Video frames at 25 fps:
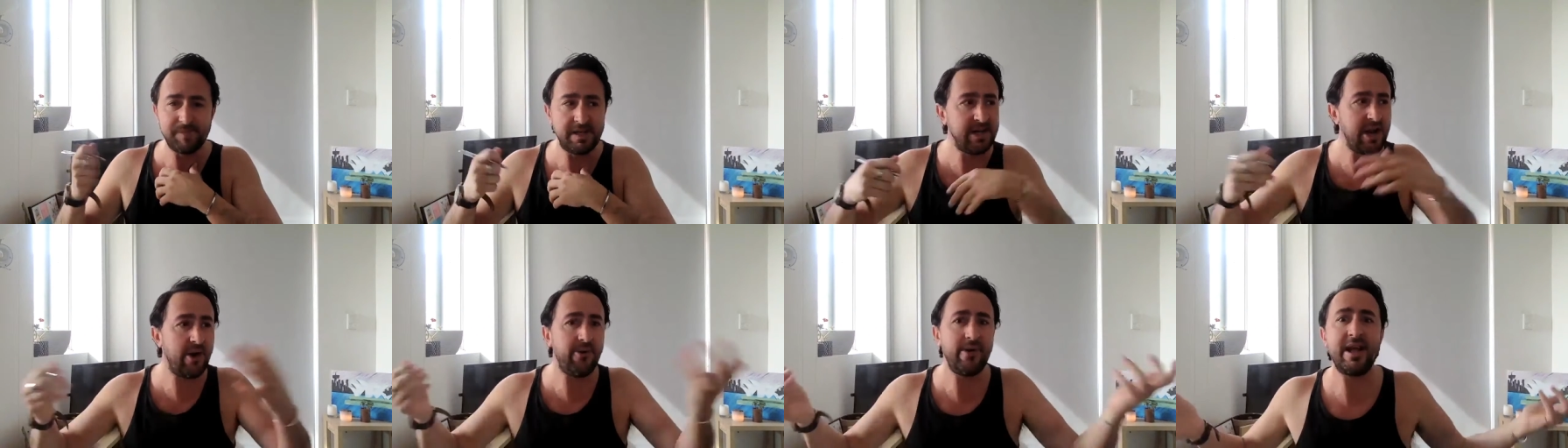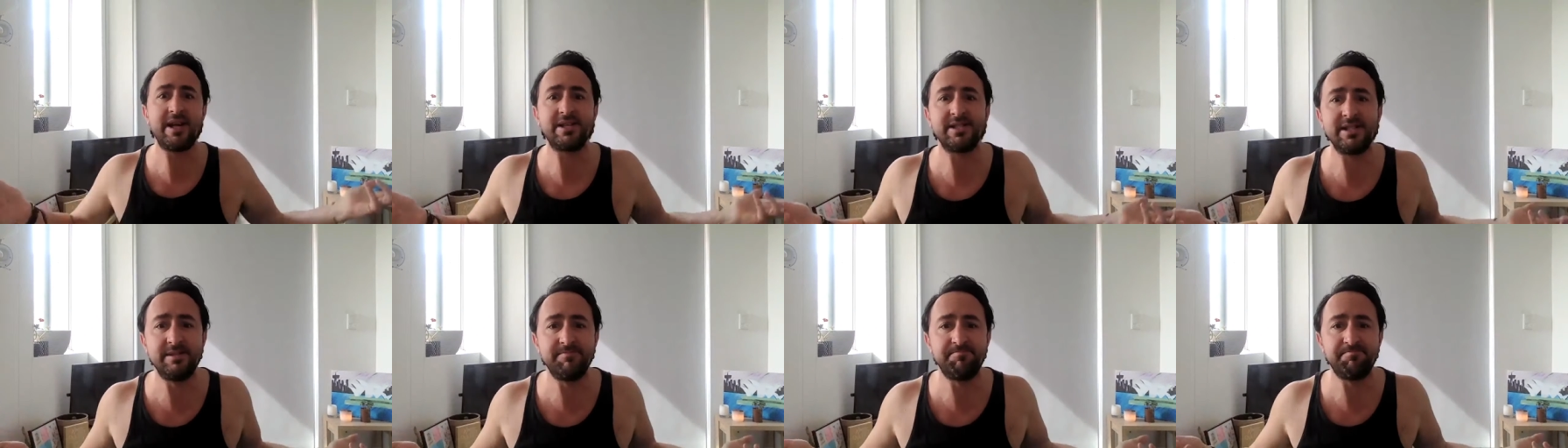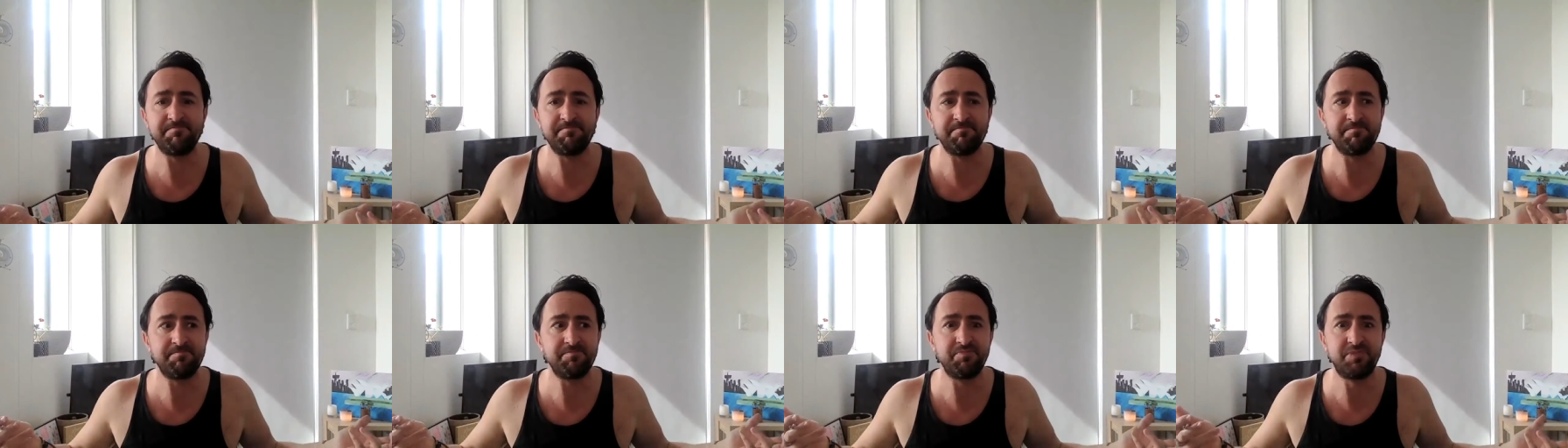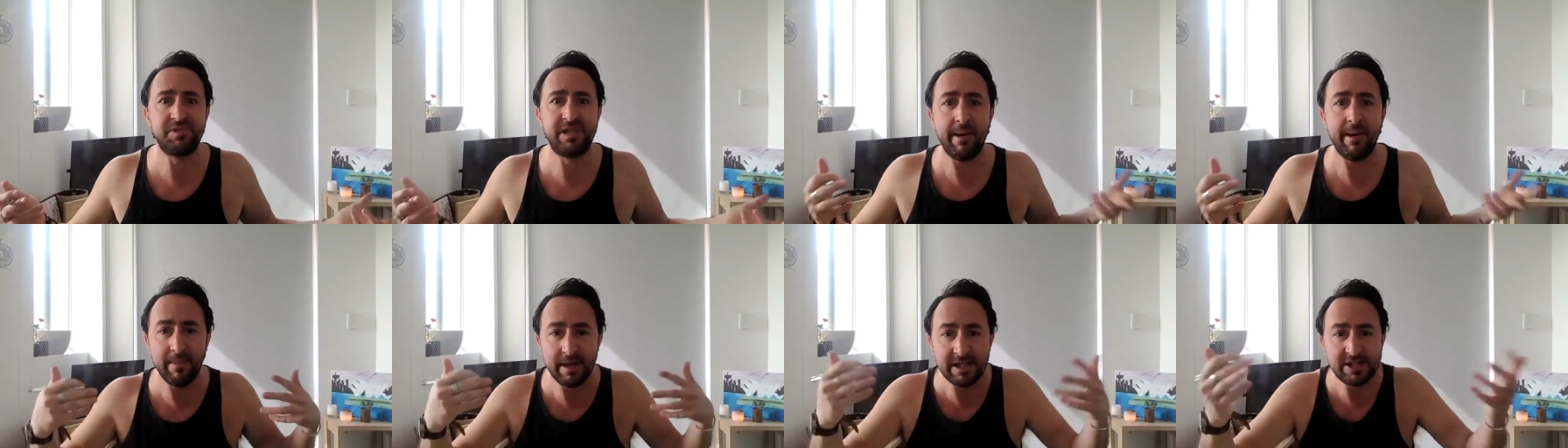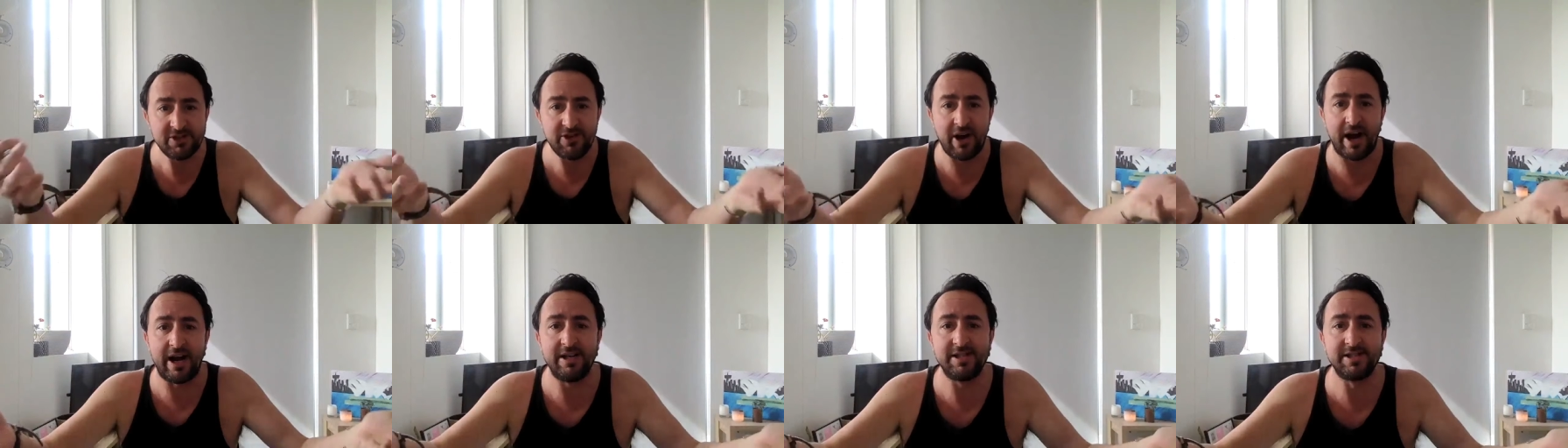no one actually
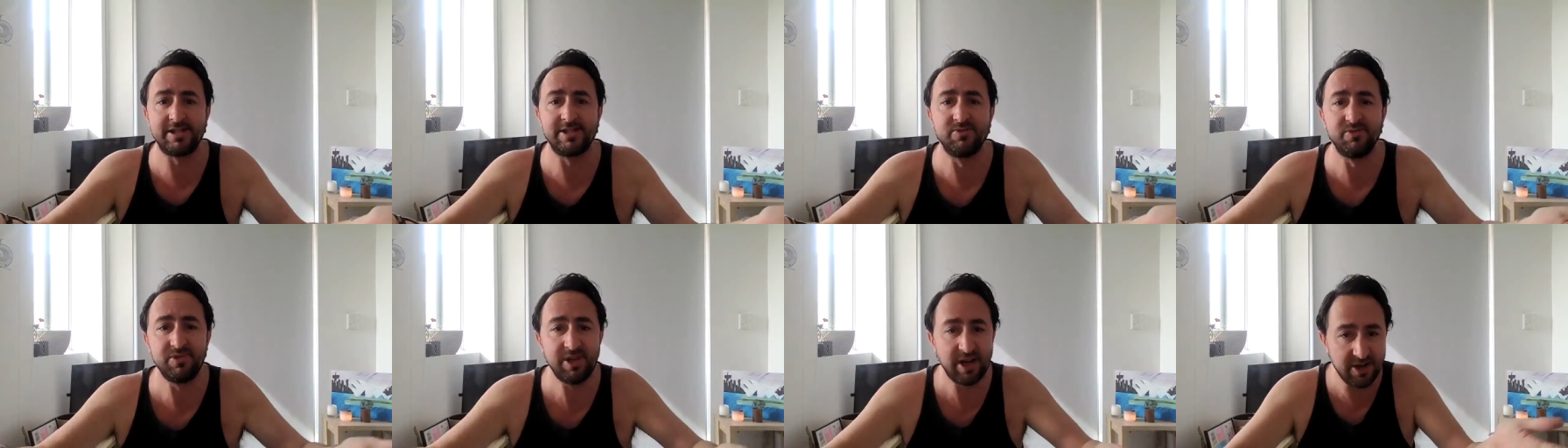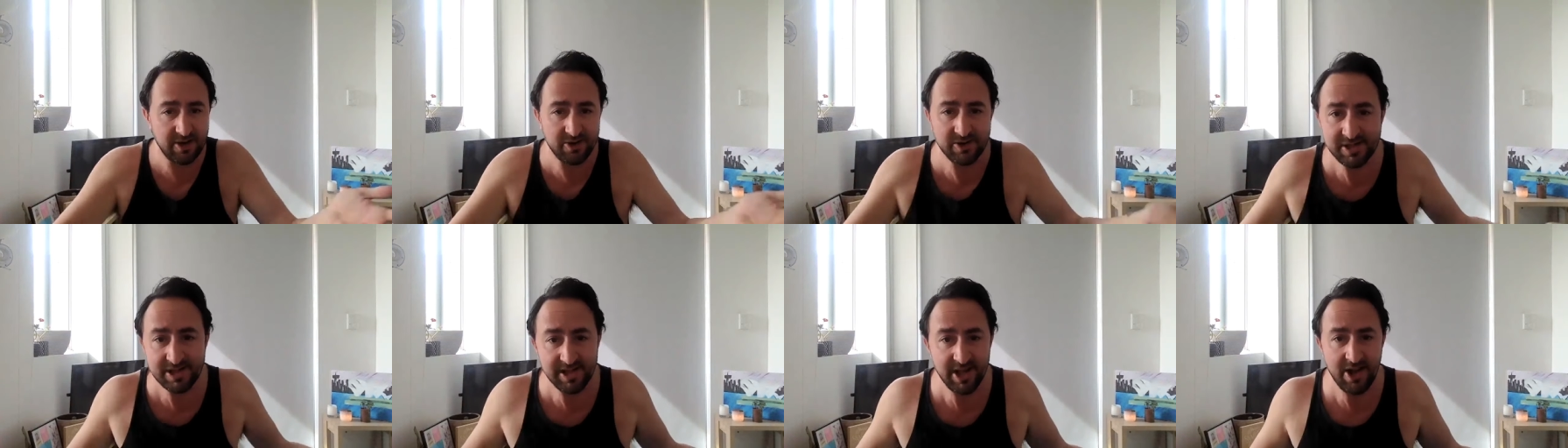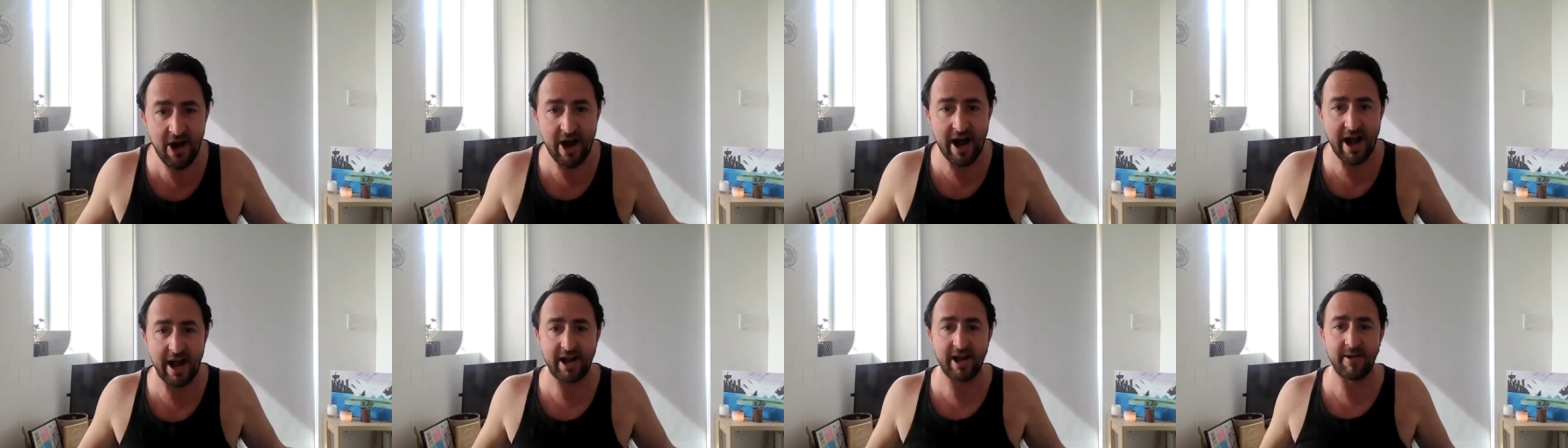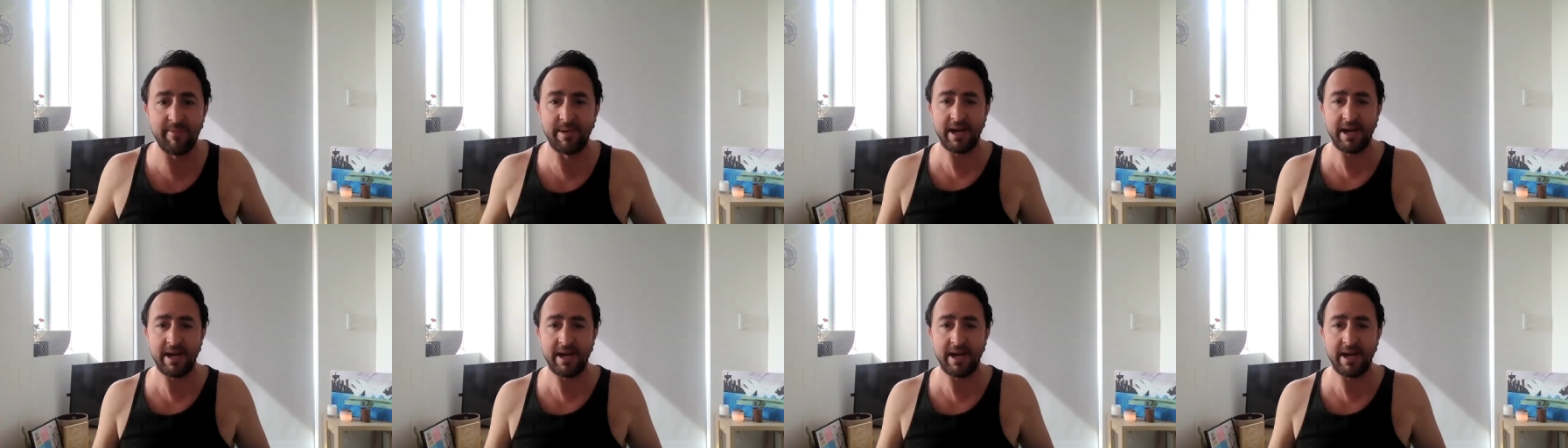demonstrates what it looks like.